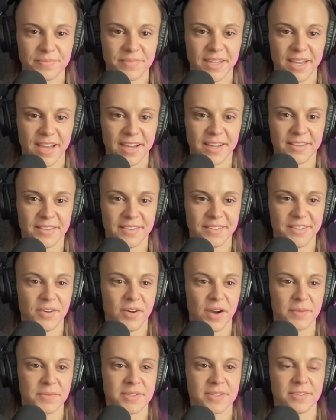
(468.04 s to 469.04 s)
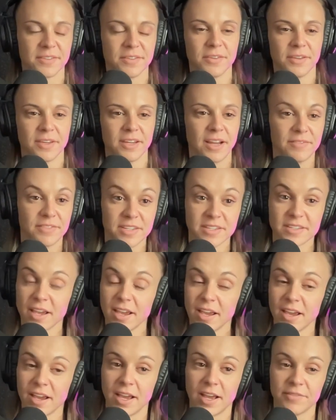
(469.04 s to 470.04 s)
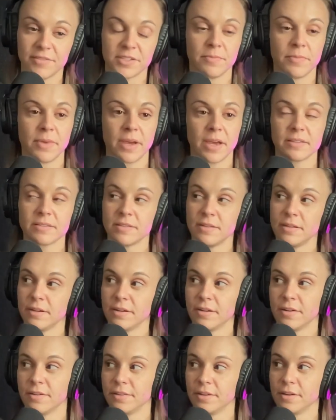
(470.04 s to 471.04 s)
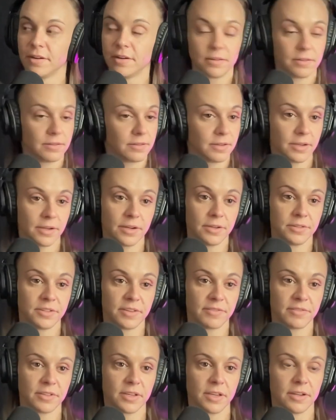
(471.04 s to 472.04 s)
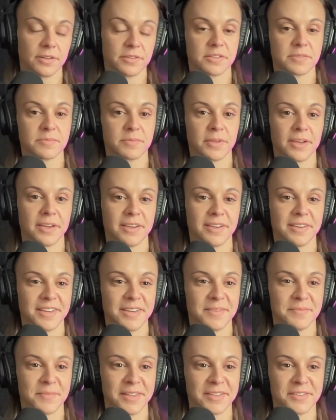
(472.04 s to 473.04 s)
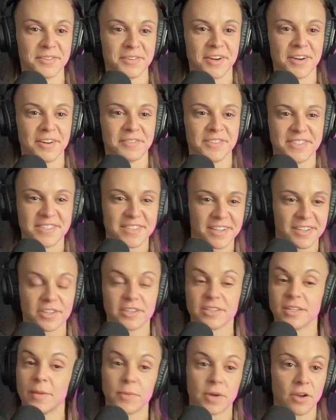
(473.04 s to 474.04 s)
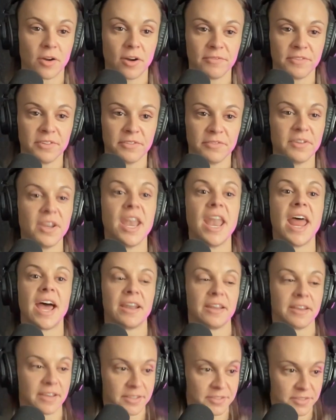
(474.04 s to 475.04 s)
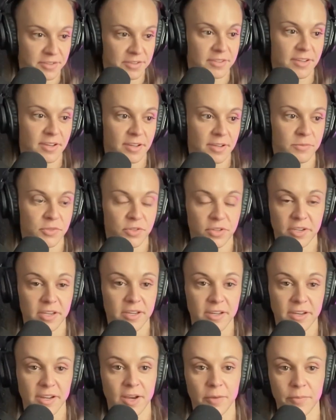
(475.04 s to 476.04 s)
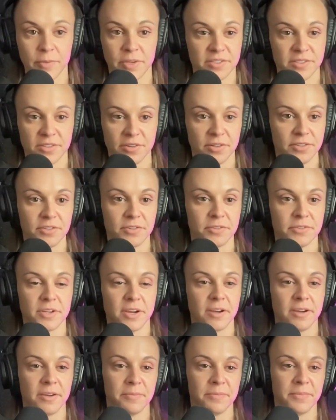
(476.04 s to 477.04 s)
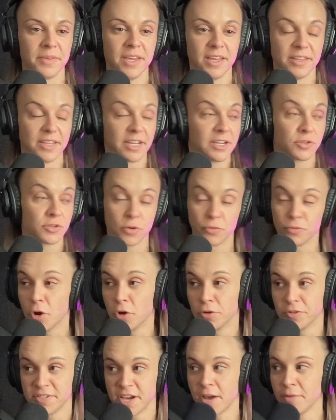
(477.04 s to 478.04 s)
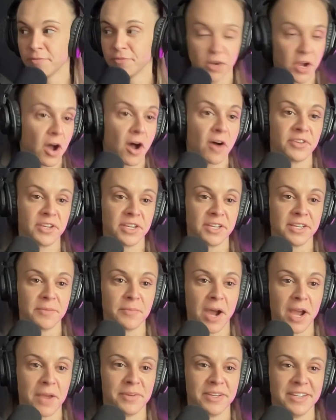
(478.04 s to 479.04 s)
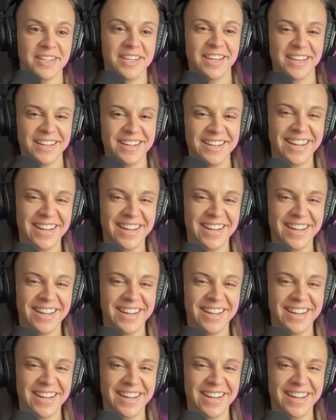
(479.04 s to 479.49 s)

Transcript: Yeah, no, absolutely. And I have to say, I have some bags here and they're definitely on display in my little coffee section, because I'm a coffee fanatic. As you can tell, I'm drinking it now, because there is no time that is a wrong time for coffee, in my opinion.